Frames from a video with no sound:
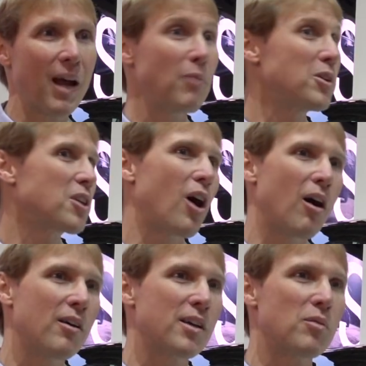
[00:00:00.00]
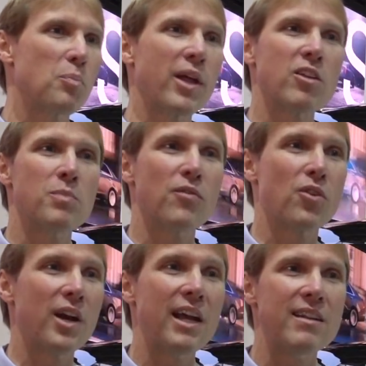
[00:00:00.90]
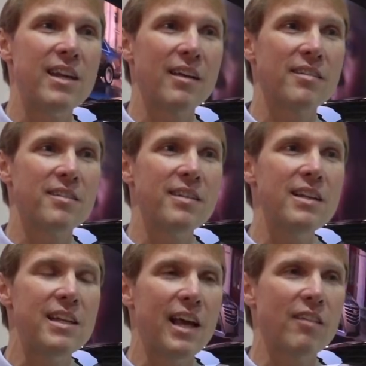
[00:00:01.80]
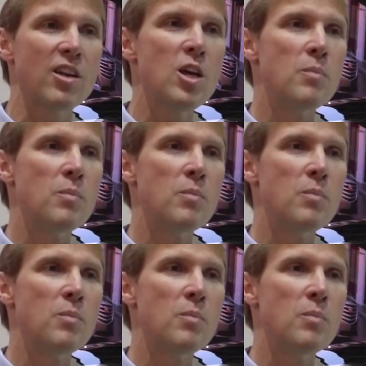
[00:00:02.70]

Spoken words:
I wouldn't call it a replacement for ATS and CTS,